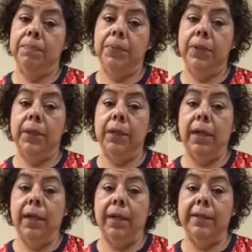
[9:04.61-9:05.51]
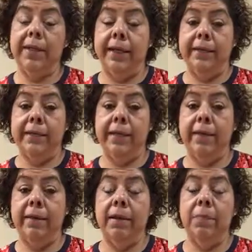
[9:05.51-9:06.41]
put a dent
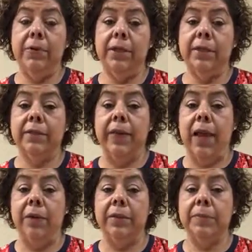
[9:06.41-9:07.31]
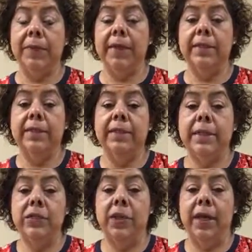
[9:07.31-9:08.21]
in the non-productive hours because it is
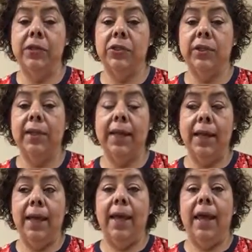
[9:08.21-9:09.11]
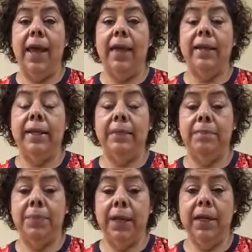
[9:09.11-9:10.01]
education, and
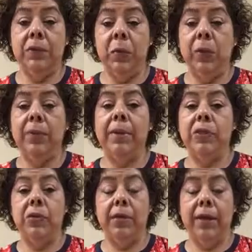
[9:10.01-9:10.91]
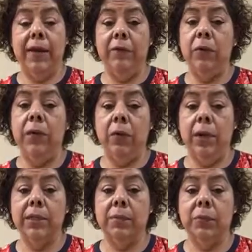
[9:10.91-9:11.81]
because we want to make sure that everyone
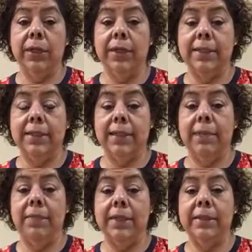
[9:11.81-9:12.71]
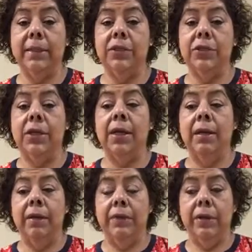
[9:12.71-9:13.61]
across the board gets the same message.
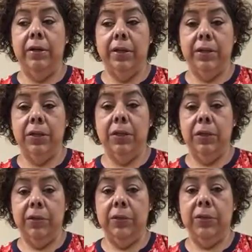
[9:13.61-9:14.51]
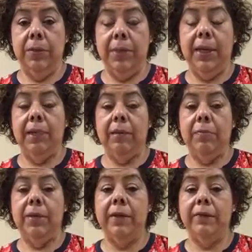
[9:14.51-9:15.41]
There's going to be a little
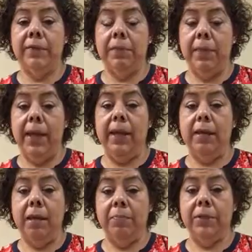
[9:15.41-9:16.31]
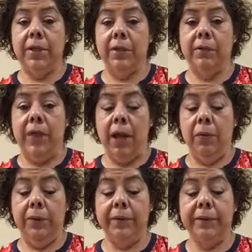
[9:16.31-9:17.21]
bit of a spike in non-productive
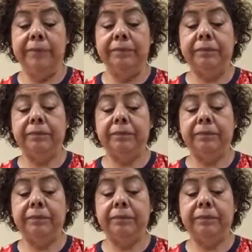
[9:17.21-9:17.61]
hours,